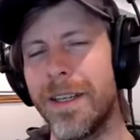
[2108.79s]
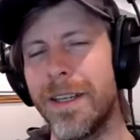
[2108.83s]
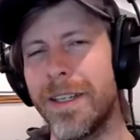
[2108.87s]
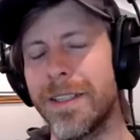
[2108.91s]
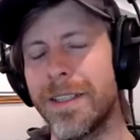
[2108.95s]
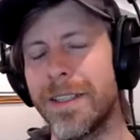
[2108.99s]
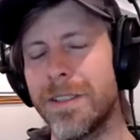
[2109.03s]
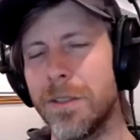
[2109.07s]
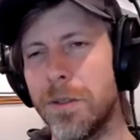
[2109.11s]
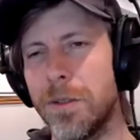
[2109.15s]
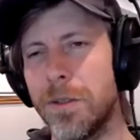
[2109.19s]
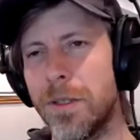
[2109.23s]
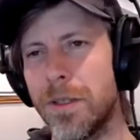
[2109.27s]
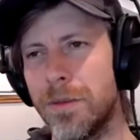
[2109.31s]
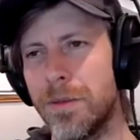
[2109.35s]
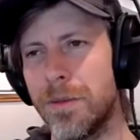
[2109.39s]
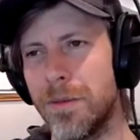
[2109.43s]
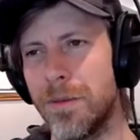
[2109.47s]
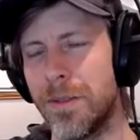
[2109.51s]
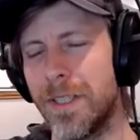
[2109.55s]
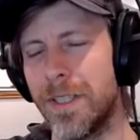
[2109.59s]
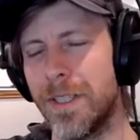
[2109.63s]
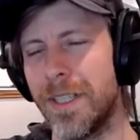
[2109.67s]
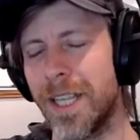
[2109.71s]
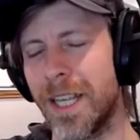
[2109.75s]
So you
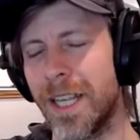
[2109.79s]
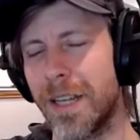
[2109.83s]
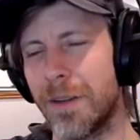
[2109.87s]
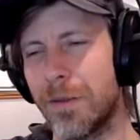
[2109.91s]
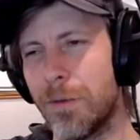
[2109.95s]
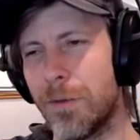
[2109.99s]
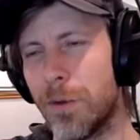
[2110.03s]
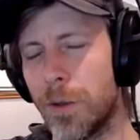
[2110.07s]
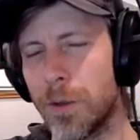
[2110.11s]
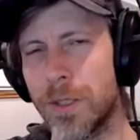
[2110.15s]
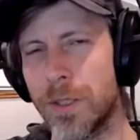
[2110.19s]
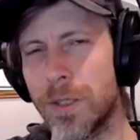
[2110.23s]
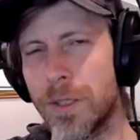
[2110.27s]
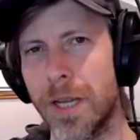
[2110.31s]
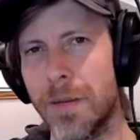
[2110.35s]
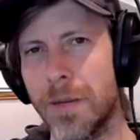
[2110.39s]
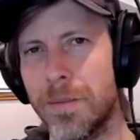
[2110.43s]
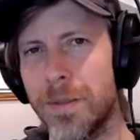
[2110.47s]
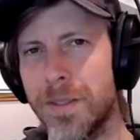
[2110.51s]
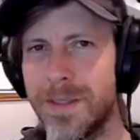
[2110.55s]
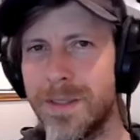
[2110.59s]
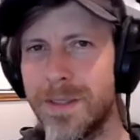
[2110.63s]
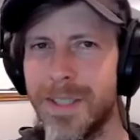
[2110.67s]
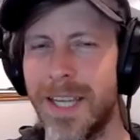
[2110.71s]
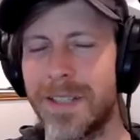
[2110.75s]
can, in like Photoshop,
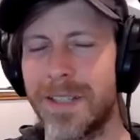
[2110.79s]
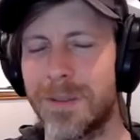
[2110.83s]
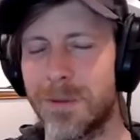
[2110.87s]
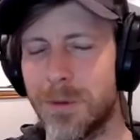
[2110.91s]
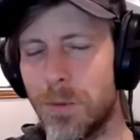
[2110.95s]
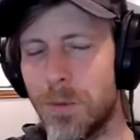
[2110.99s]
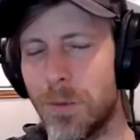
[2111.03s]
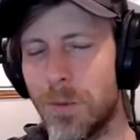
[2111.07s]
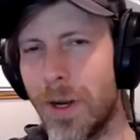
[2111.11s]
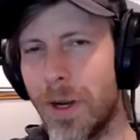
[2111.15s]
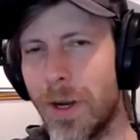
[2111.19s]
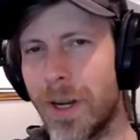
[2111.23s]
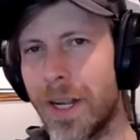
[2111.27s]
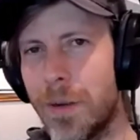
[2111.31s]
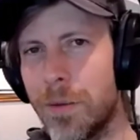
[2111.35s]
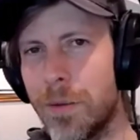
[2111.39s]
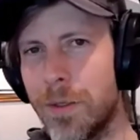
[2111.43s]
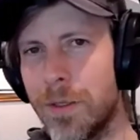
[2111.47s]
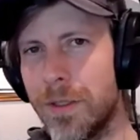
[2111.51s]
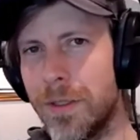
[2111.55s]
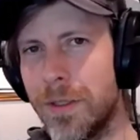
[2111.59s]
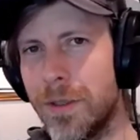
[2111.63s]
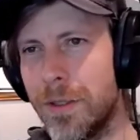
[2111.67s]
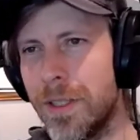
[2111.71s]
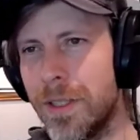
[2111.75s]
it's extra work. I
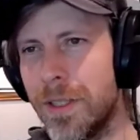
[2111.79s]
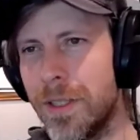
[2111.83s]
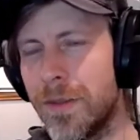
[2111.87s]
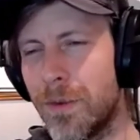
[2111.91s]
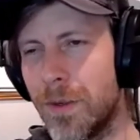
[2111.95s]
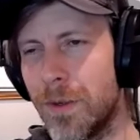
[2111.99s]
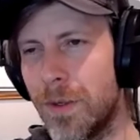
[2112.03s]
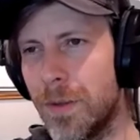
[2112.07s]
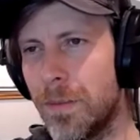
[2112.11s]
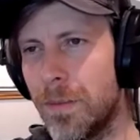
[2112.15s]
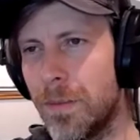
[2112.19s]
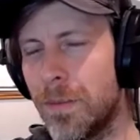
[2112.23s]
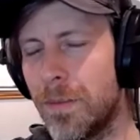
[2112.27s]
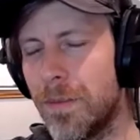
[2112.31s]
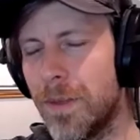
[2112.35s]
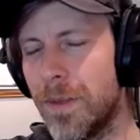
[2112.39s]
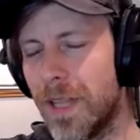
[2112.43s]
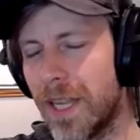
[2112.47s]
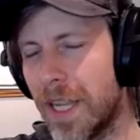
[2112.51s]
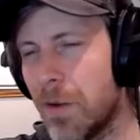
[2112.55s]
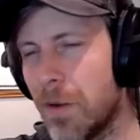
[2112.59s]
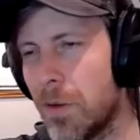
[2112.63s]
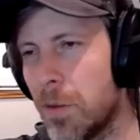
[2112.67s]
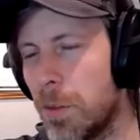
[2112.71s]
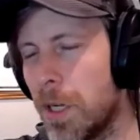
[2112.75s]
wouldn't do this for
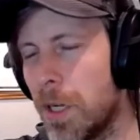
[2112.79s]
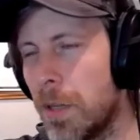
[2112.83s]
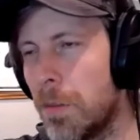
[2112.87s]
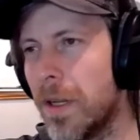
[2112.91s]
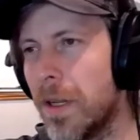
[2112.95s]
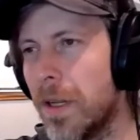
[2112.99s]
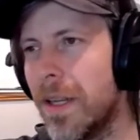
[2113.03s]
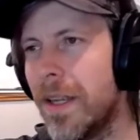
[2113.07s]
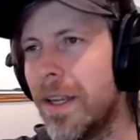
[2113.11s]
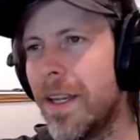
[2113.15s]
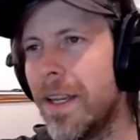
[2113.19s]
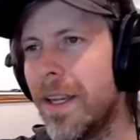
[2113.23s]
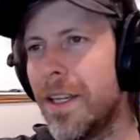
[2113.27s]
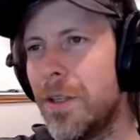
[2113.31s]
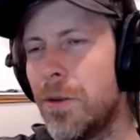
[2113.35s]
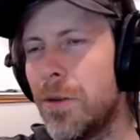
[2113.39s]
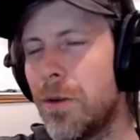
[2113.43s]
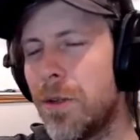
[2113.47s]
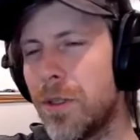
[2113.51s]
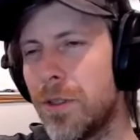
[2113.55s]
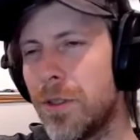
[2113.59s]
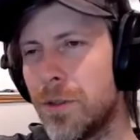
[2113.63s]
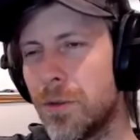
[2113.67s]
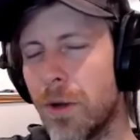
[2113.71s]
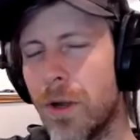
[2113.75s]
like everybody, but you
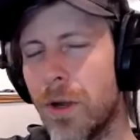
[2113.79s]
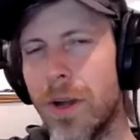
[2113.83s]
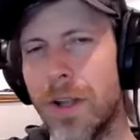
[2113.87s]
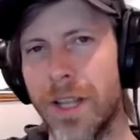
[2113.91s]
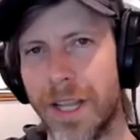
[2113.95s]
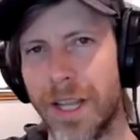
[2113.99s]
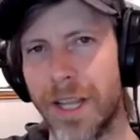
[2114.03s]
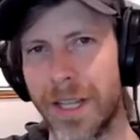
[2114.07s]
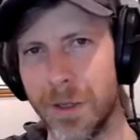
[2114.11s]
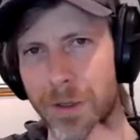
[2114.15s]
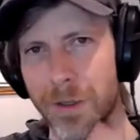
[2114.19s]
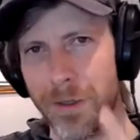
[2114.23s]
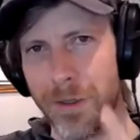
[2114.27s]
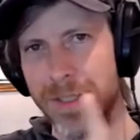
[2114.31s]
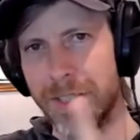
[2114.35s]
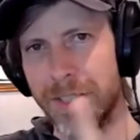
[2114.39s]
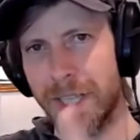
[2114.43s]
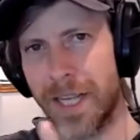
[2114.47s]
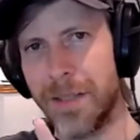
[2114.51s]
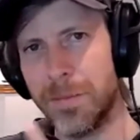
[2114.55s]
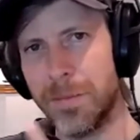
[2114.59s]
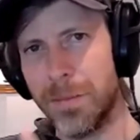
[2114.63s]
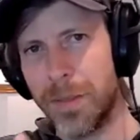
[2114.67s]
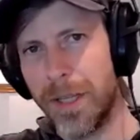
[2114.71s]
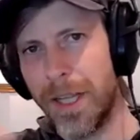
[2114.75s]
can draw like your
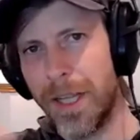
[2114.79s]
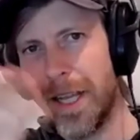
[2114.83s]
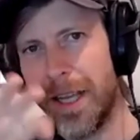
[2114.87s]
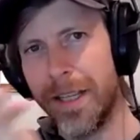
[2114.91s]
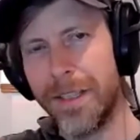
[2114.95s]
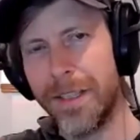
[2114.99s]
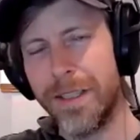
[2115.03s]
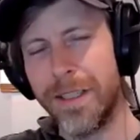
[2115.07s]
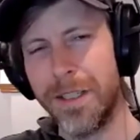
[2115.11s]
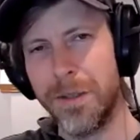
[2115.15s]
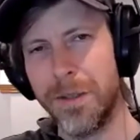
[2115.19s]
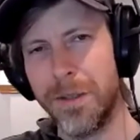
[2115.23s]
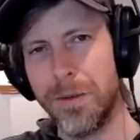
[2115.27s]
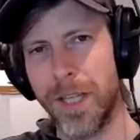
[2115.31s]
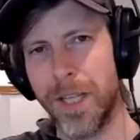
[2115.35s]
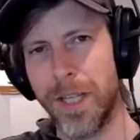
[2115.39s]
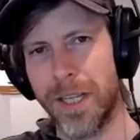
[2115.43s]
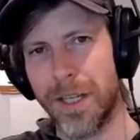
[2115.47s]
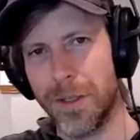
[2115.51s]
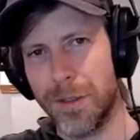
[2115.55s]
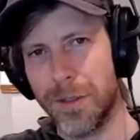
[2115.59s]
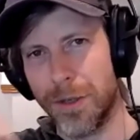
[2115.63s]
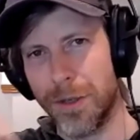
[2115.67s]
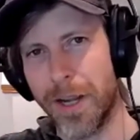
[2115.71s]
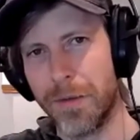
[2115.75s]
site plan, you know, like
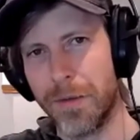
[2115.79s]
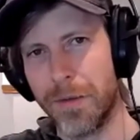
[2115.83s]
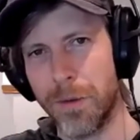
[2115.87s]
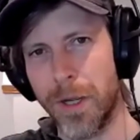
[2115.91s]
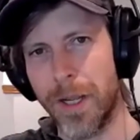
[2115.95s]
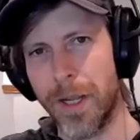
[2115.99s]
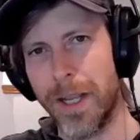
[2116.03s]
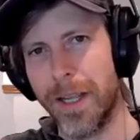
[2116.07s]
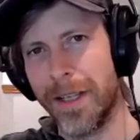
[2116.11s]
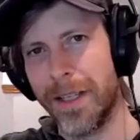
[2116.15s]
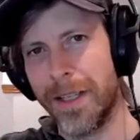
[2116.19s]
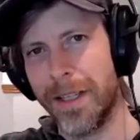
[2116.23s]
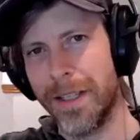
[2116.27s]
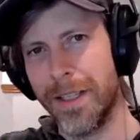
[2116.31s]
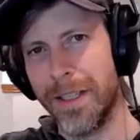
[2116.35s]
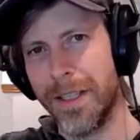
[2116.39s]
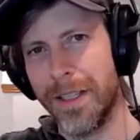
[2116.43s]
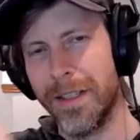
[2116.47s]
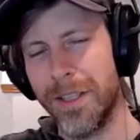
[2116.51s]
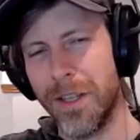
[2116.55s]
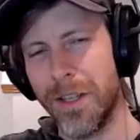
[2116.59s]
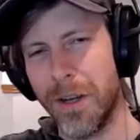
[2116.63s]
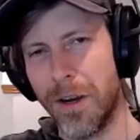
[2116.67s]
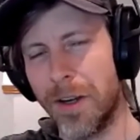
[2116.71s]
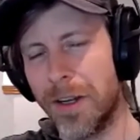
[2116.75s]
your driveway and the
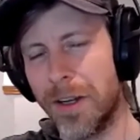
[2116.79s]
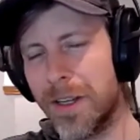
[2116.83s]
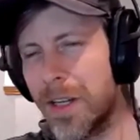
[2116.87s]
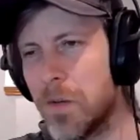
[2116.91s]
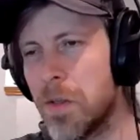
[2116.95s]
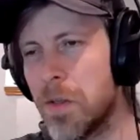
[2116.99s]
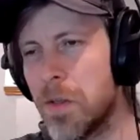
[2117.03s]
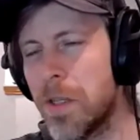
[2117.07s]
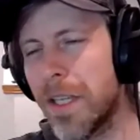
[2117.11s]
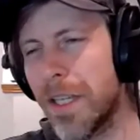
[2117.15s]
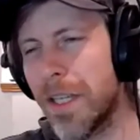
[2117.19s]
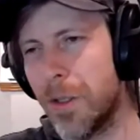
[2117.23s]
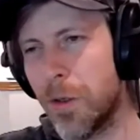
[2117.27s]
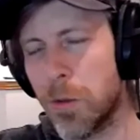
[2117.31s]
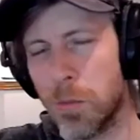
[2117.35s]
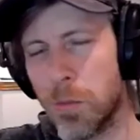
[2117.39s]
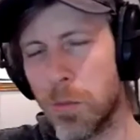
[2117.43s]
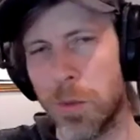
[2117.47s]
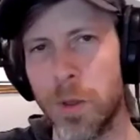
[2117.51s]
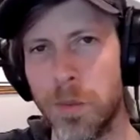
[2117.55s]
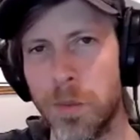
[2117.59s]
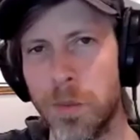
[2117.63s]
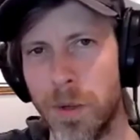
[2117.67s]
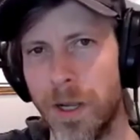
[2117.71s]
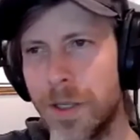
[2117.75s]
yard and everything, and you can
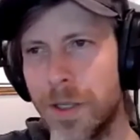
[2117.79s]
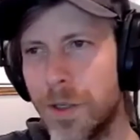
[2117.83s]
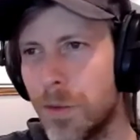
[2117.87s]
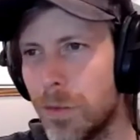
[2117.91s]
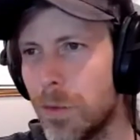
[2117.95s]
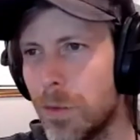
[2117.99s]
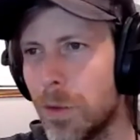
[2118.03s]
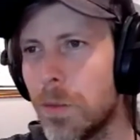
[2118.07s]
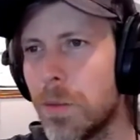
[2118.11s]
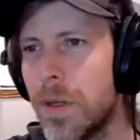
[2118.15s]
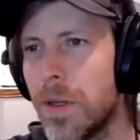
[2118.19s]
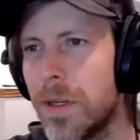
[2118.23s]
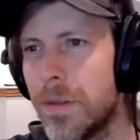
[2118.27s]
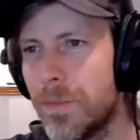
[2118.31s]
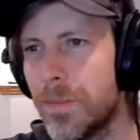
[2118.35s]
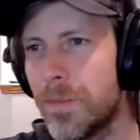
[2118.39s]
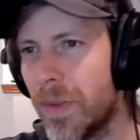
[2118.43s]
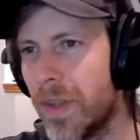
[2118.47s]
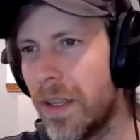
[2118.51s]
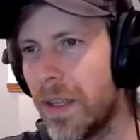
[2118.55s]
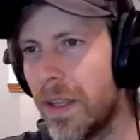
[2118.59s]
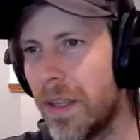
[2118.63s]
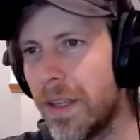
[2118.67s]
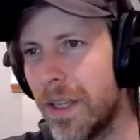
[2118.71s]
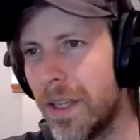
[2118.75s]
put it behind your floor plan,
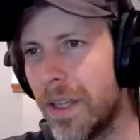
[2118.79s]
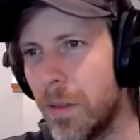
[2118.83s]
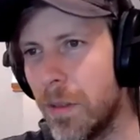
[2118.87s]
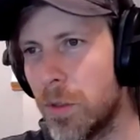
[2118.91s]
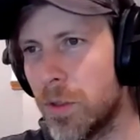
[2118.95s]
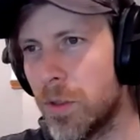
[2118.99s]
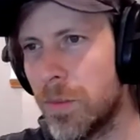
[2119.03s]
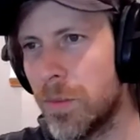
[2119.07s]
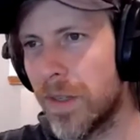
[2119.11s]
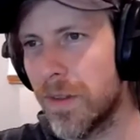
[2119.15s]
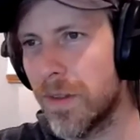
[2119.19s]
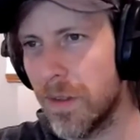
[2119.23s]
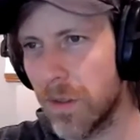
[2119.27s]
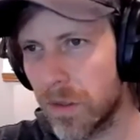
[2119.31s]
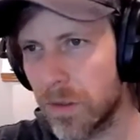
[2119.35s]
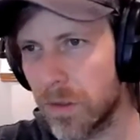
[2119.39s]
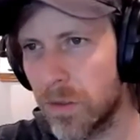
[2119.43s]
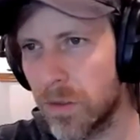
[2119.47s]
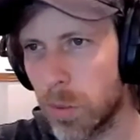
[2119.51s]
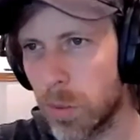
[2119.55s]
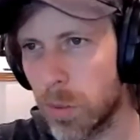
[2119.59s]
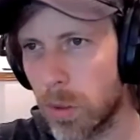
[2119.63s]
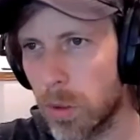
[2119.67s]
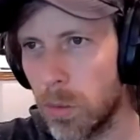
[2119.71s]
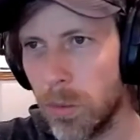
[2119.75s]
which makes it look
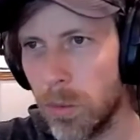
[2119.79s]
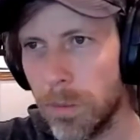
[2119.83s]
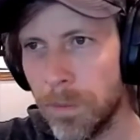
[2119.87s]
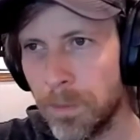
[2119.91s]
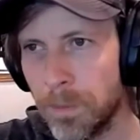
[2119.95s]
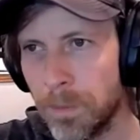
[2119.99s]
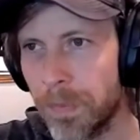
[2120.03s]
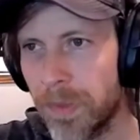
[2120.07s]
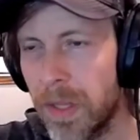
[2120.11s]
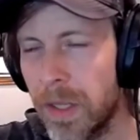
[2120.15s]
super cool.